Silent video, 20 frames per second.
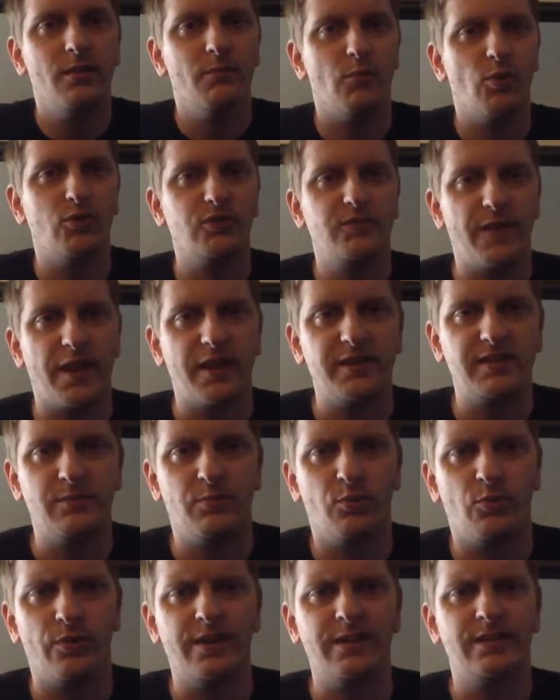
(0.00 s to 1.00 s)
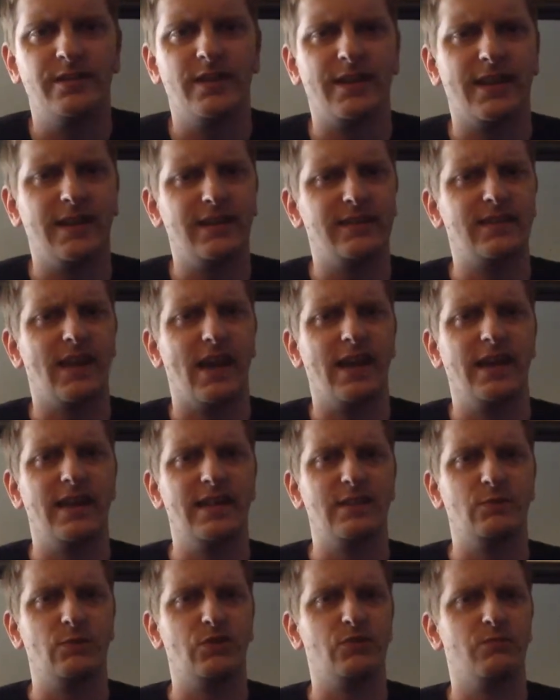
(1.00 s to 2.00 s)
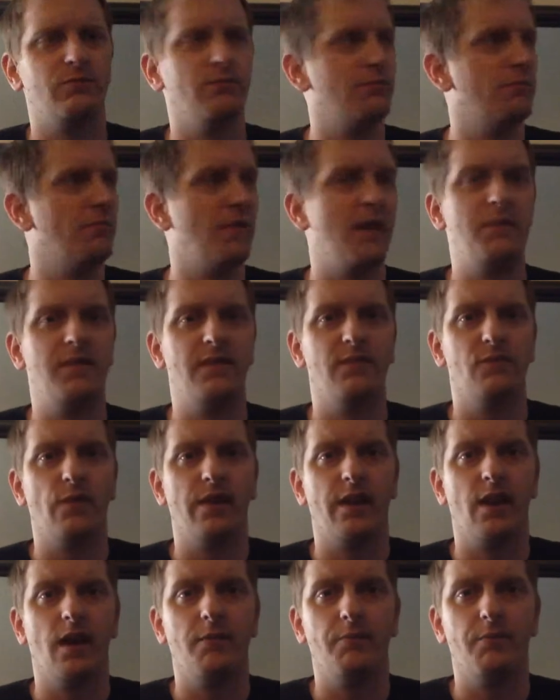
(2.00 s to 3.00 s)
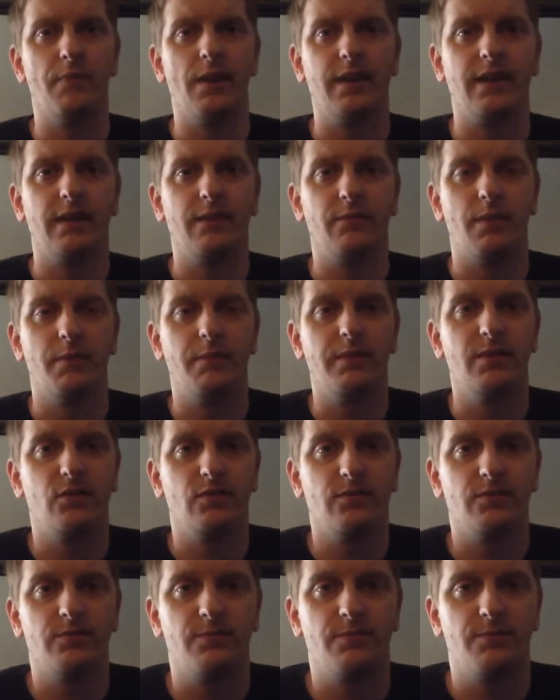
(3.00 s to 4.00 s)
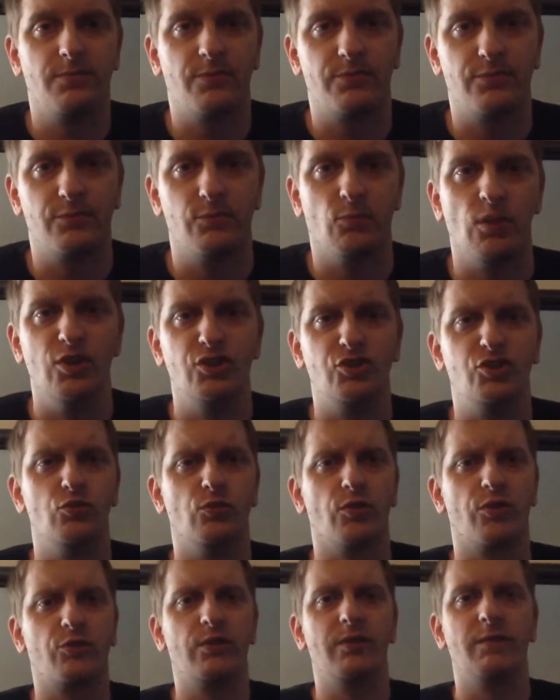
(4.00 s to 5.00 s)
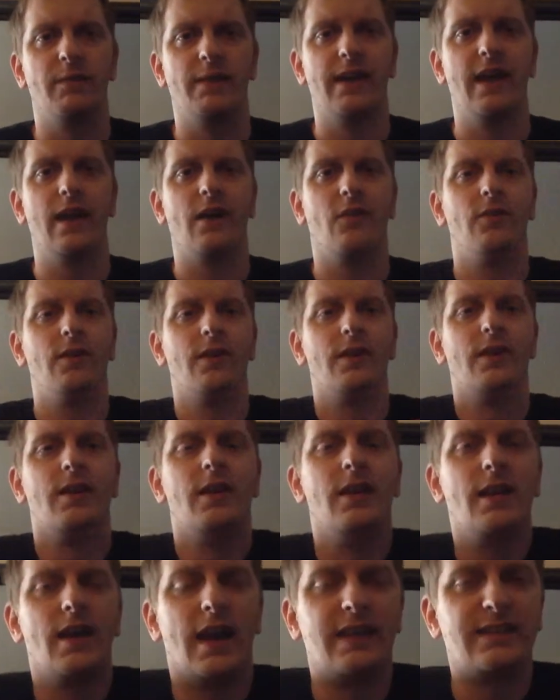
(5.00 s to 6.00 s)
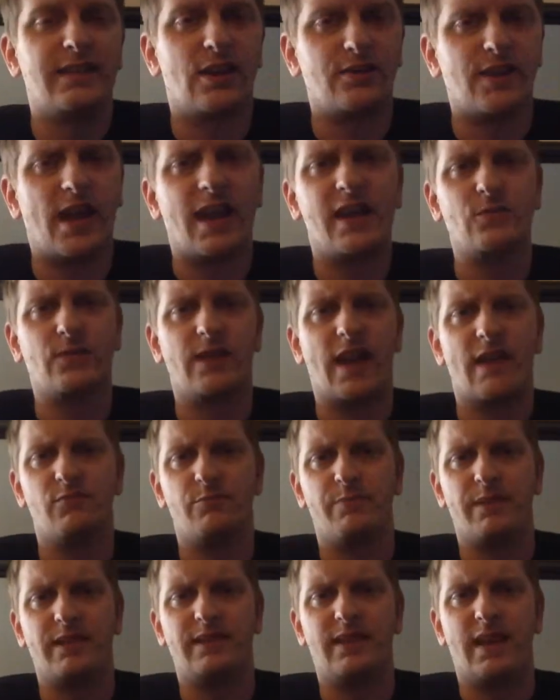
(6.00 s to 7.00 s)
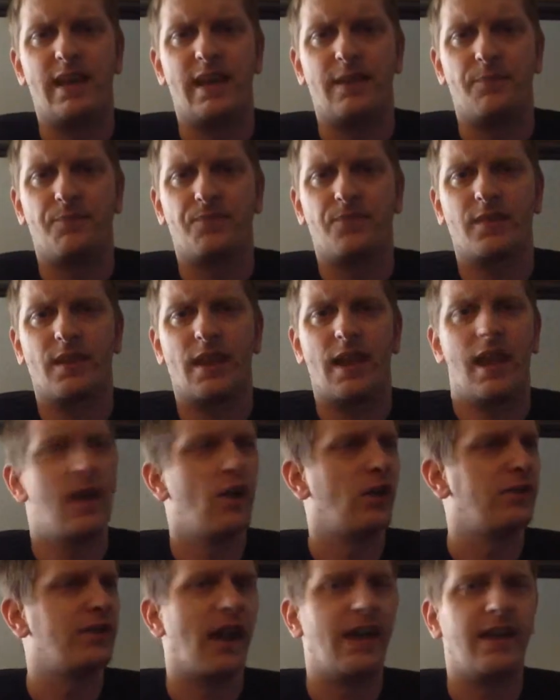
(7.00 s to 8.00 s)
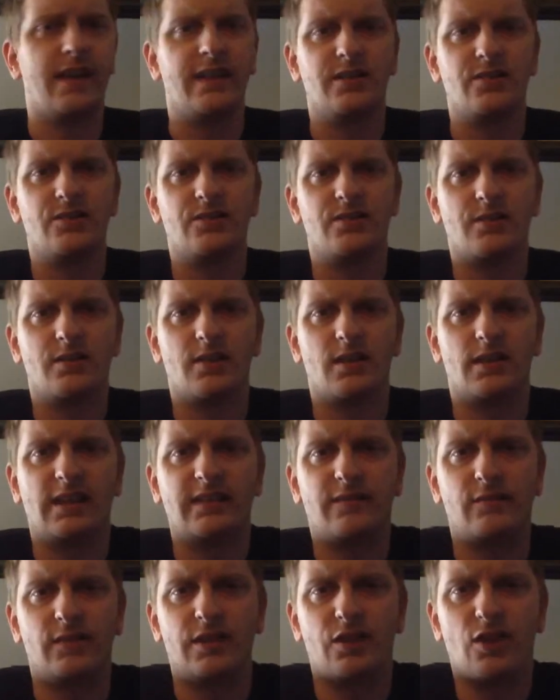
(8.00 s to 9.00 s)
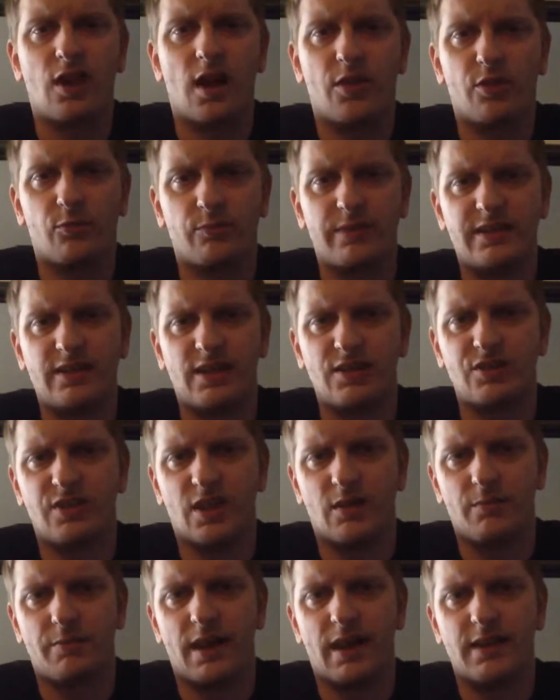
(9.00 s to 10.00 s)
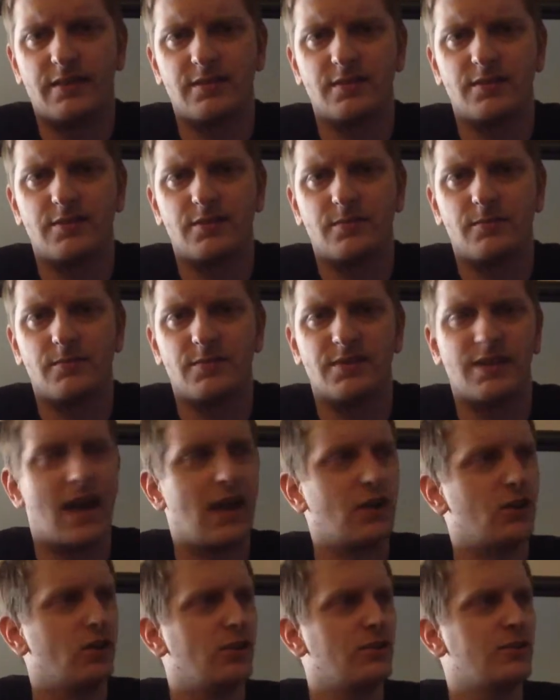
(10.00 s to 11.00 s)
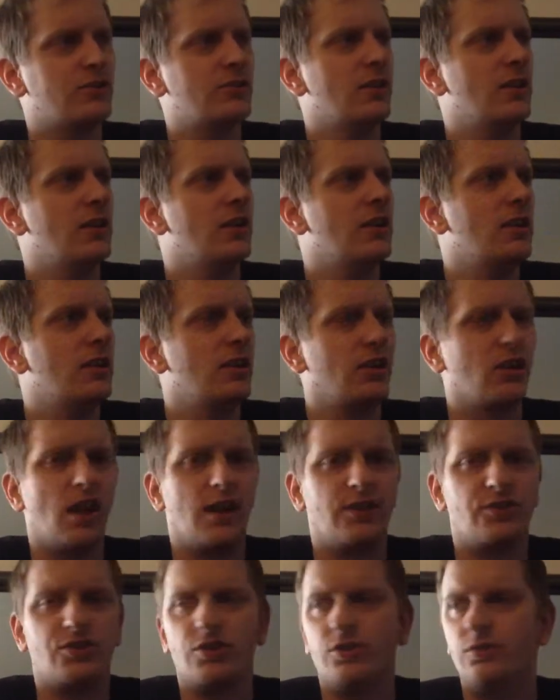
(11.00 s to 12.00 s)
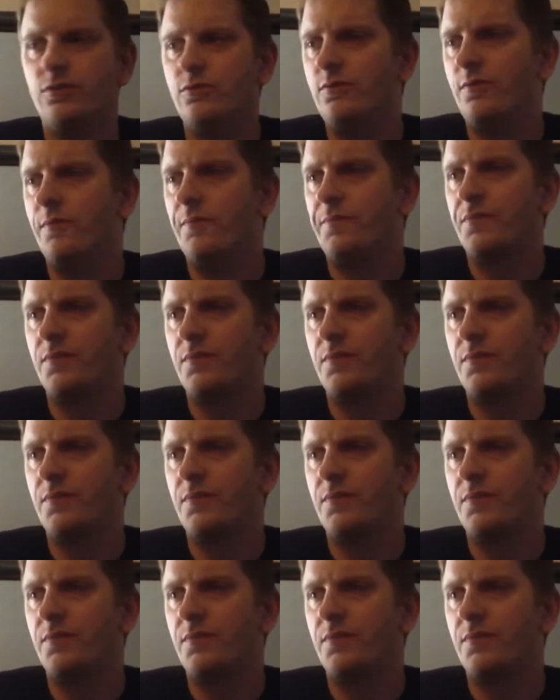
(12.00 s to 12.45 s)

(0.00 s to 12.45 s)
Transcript: most fantasy points against tight ends, which maybe it went up by, maybe you're 1, 2, or 3 right now. I said our tight ends would have a big day. And our tight ends collectively caught 3 touchdown passes. Zach Ertz caught 2.